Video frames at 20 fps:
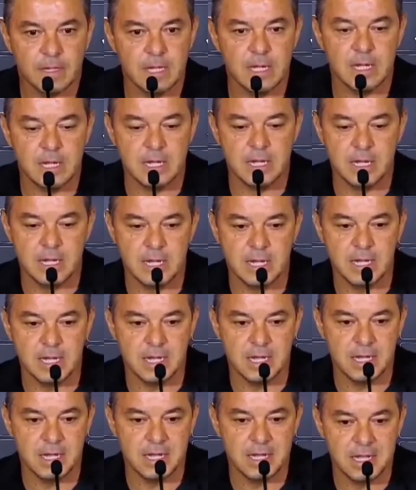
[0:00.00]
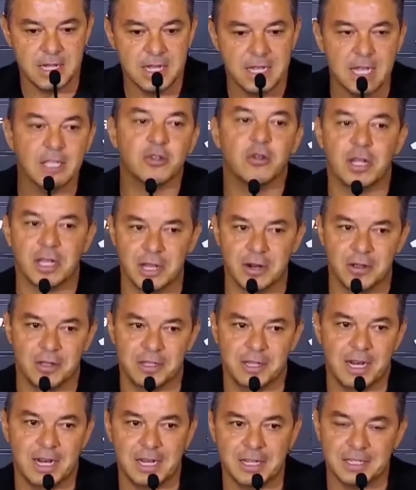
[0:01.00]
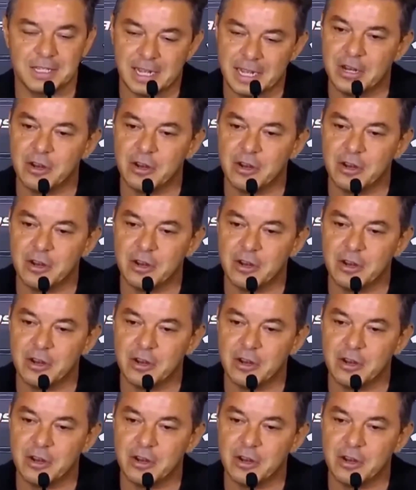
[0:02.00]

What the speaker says: and that's what I want to tell the fans.